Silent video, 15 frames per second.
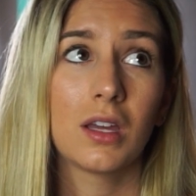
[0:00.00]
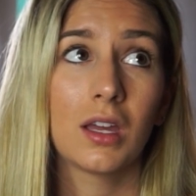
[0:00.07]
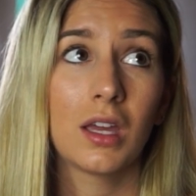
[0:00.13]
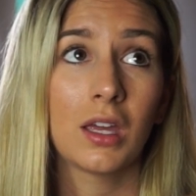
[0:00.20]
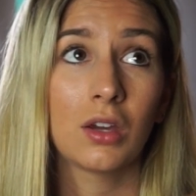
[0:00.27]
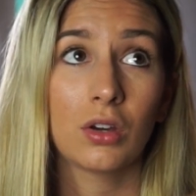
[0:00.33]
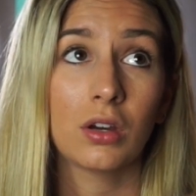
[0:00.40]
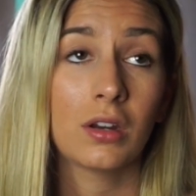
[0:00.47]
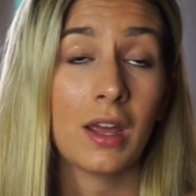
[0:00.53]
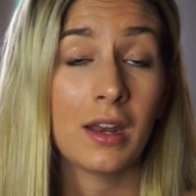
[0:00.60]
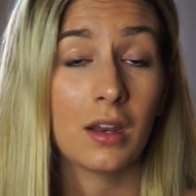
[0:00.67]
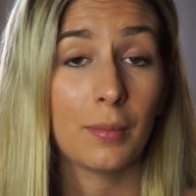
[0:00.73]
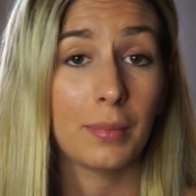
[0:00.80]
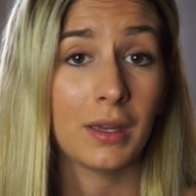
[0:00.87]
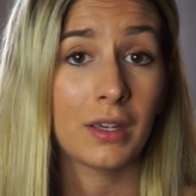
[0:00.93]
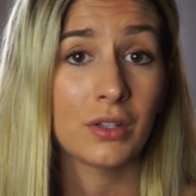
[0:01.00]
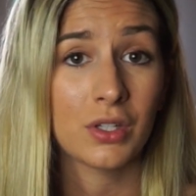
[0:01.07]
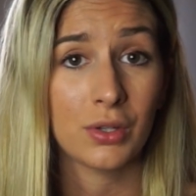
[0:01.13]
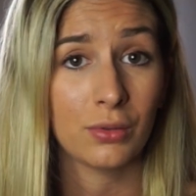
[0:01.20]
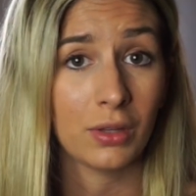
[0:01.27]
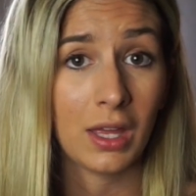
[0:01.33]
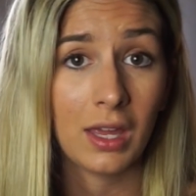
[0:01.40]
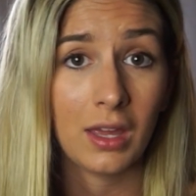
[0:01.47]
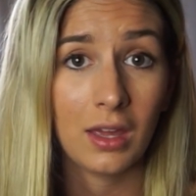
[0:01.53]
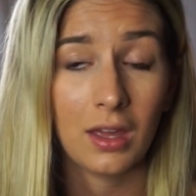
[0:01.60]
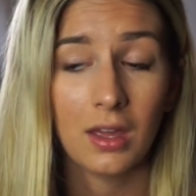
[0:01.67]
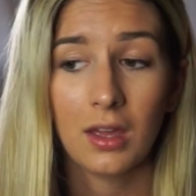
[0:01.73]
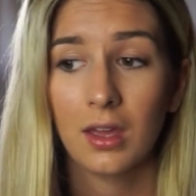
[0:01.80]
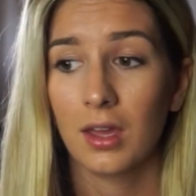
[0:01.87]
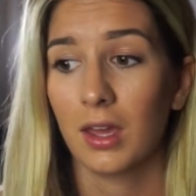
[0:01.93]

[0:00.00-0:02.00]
it could end up being too late.